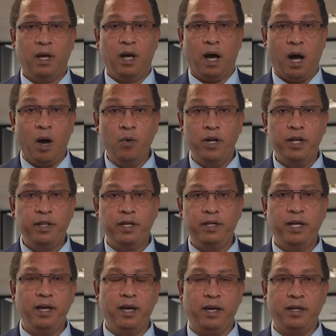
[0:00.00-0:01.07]
Only the
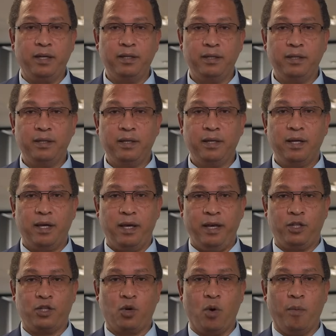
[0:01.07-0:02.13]
DA
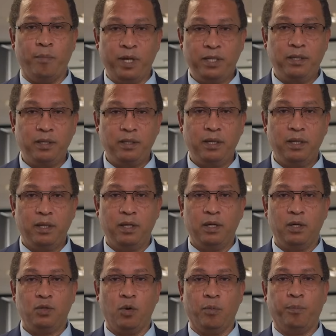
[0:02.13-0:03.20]
is committed
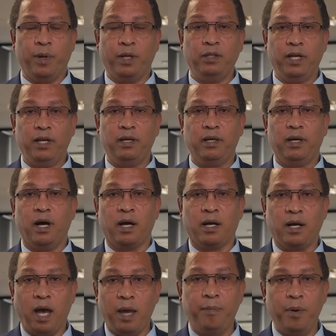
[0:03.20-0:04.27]
to building a
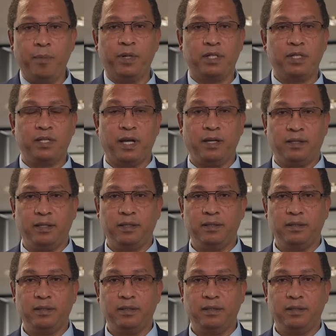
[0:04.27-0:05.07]
capable state.